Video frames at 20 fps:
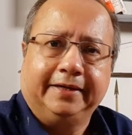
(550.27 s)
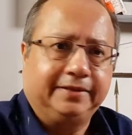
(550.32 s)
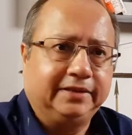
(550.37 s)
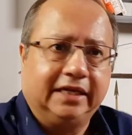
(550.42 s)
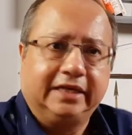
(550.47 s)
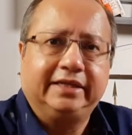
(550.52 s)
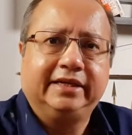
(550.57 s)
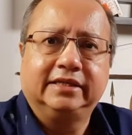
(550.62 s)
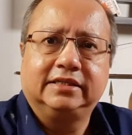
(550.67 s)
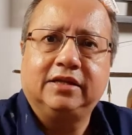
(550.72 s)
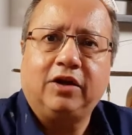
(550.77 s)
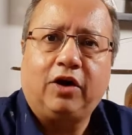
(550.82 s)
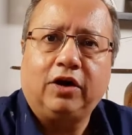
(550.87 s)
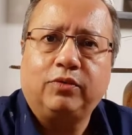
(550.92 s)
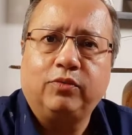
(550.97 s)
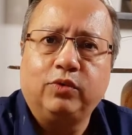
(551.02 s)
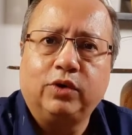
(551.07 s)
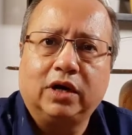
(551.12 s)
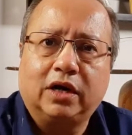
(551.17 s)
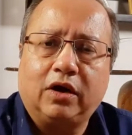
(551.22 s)
That did not
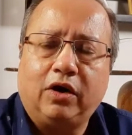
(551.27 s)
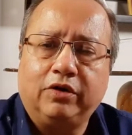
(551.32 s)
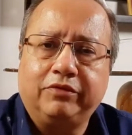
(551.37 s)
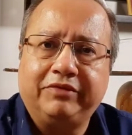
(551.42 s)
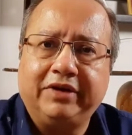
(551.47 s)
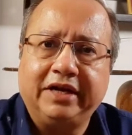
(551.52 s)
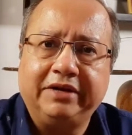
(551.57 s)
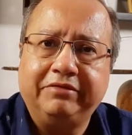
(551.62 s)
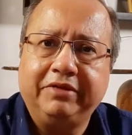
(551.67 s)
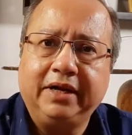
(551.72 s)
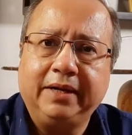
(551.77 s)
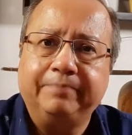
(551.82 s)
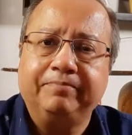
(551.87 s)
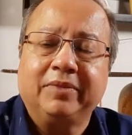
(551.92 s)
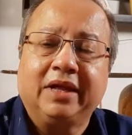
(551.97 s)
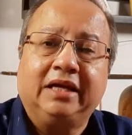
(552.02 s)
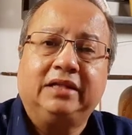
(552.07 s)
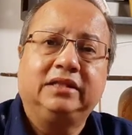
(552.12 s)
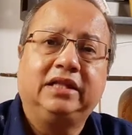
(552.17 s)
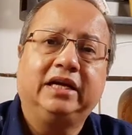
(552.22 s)
work out very well.
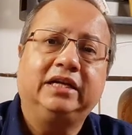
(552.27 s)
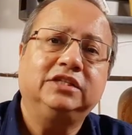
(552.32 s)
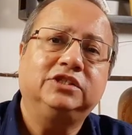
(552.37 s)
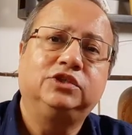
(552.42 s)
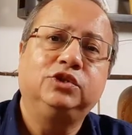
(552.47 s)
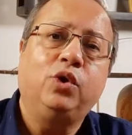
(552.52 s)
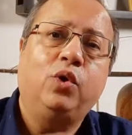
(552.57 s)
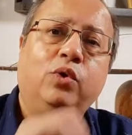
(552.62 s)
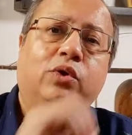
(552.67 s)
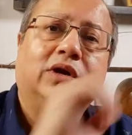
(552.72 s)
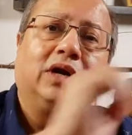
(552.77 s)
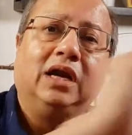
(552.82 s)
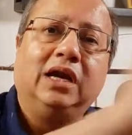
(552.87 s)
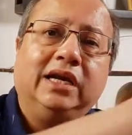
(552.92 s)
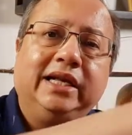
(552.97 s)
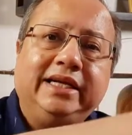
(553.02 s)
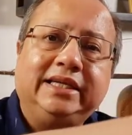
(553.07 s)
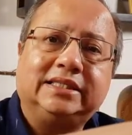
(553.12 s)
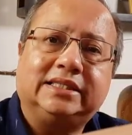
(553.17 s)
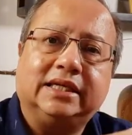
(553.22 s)
There is no
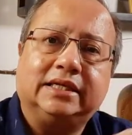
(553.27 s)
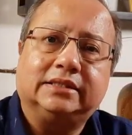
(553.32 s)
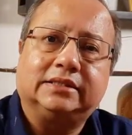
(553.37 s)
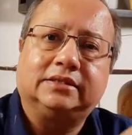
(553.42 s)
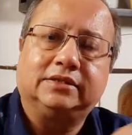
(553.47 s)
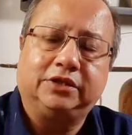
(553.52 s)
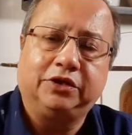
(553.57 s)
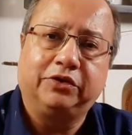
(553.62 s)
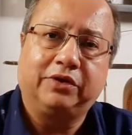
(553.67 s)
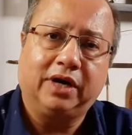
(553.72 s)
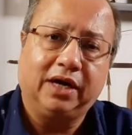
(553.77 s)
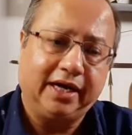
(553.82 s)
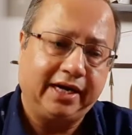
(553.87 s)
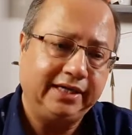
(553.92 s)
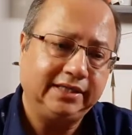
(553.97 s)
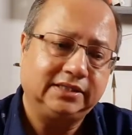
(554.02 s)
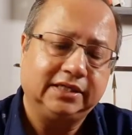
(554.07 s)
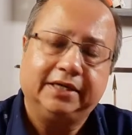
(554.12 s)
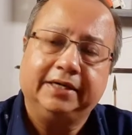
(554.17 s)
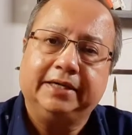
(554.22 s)
releases. Do you
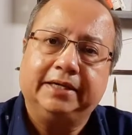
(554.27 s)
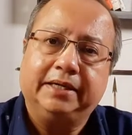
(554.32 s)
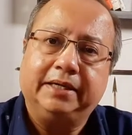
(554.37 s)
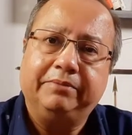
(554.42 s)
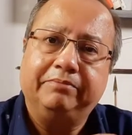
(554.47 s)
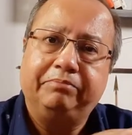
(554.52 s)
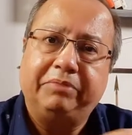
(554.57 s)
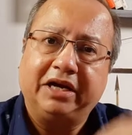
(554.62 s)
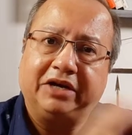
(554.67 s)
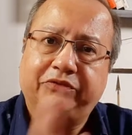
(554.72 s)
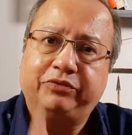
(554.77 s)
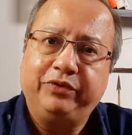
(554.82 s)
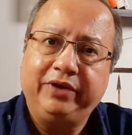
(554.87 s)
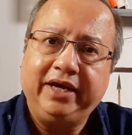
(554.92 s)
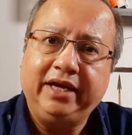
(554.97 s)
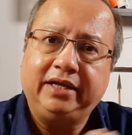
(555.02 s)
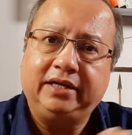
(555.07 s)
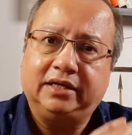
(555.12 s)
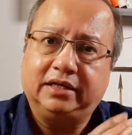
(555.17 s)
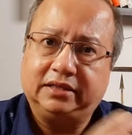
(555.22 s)
realize
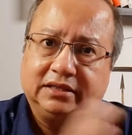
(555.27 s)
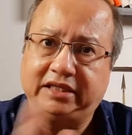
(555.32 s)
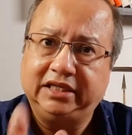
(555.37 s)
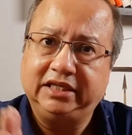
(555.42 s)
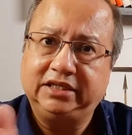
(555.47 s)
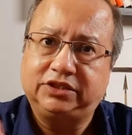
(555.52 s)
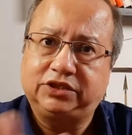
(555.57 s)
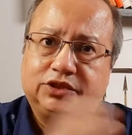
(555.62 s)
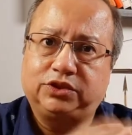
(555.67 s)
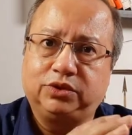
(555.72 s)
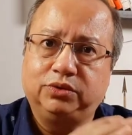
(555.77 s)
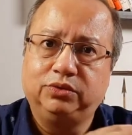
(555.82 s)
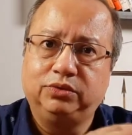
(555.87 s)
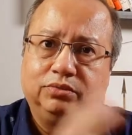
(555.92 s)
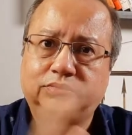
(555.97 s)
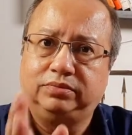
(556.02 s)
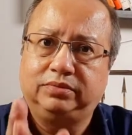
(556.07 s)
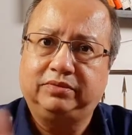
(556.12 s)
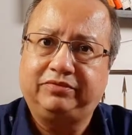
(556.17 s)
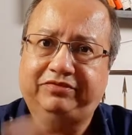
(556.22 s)
between these
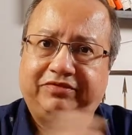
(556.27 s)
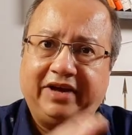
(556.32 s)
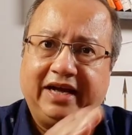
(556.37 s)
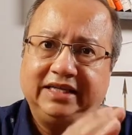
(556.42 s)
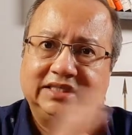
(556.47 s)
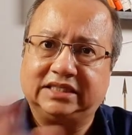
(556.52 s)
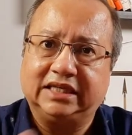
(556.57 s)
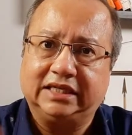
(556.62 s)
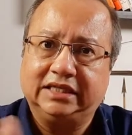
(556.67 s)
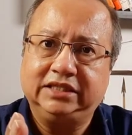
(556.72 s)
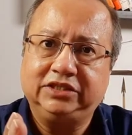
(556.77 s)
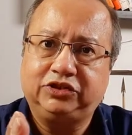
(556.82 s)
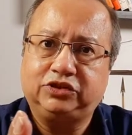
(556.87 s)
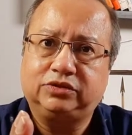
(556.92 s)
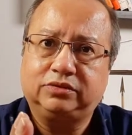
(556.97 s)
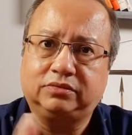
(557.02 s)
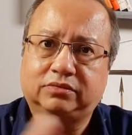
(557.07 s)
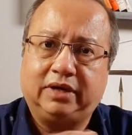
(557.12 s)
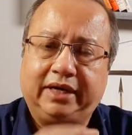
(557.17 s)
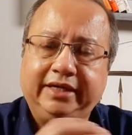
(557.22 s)
two
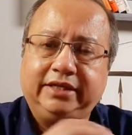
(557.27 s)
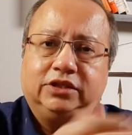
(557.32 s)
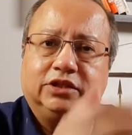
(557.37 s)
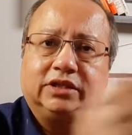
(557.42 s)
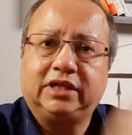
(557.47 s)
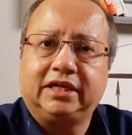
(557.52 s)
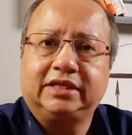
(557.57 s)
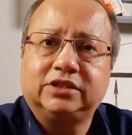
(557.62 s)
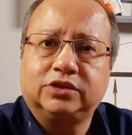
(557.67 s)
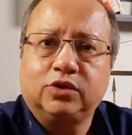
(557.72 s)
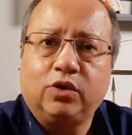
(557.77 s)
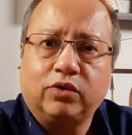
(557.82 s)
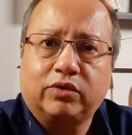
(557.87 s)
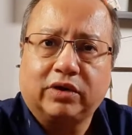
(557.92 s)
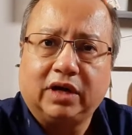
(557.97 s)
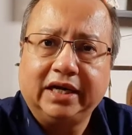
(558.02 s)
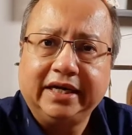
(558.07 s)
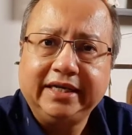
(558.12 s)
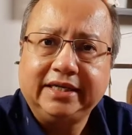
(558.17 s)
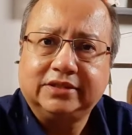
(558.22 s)
phases, right? There is no
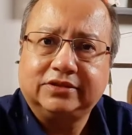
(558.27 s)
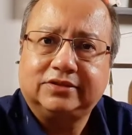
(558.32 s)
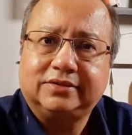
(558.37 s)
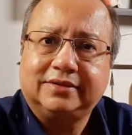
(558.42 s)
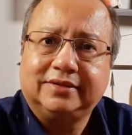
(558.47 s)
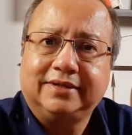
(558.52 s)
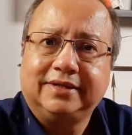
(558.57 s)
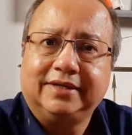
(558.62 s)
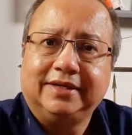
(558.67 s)
release.